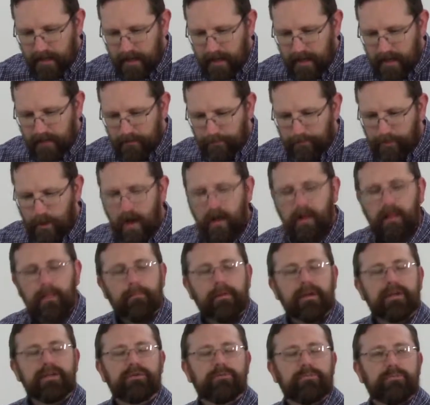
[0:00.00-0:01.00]
and the
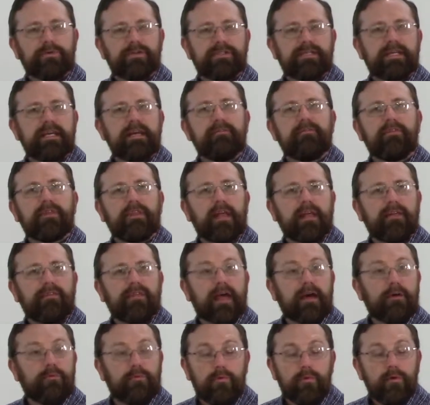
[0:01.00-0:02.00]
proclamation was given then
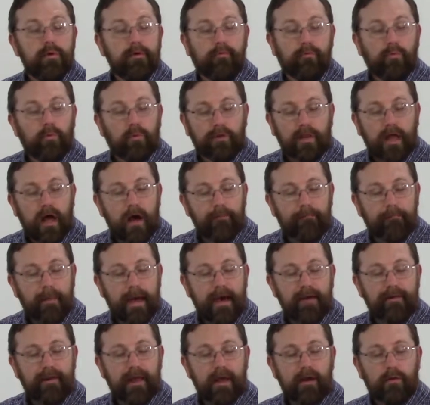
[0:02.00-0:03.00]
that whoever will not
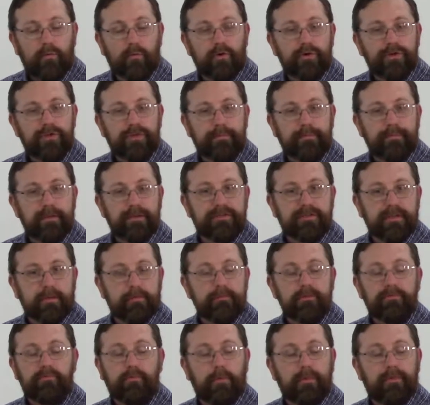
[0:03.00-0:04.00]
bow down and worship this
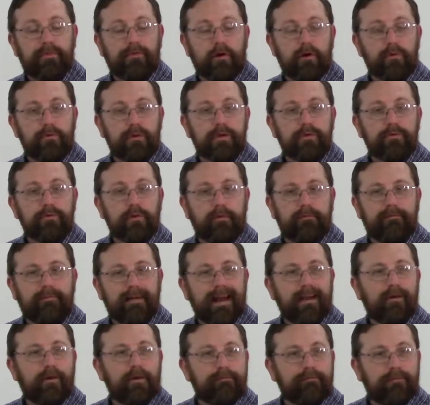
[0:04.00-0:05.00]
image will be thrown into a
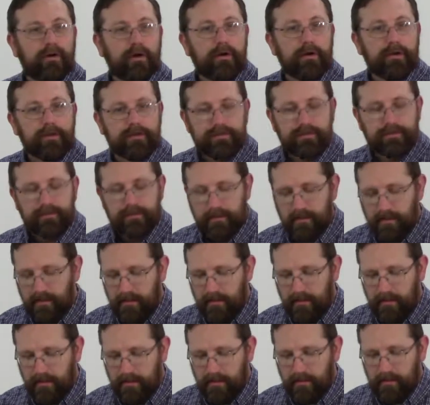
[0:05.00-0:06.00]
fiery furnace,
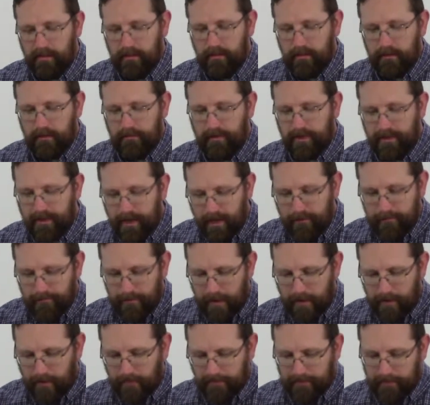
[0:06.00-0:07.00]
the death
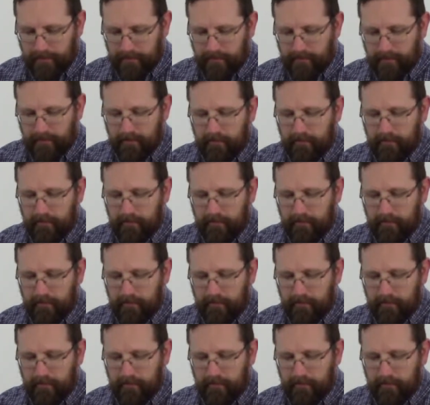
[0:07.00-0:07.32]
penalty.